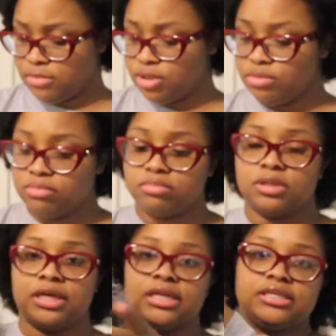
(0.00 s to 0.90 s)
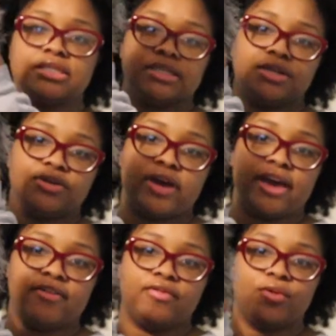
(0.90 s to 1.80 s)
and this is a little
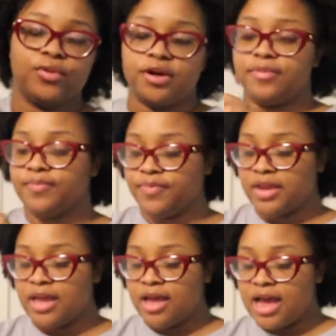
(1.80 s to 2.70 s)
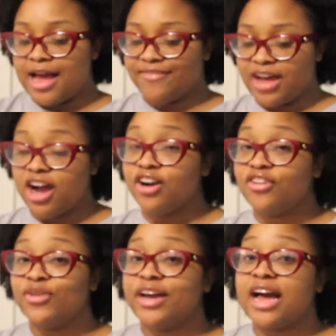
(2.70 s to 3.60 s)
hat for I've
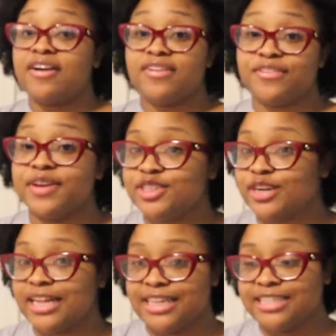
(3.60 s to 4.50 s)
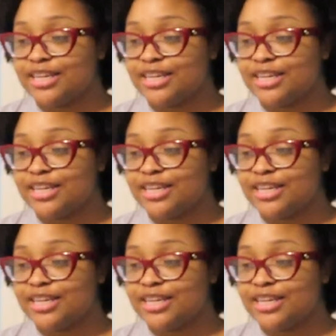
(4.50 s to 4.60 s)
always I've already tried these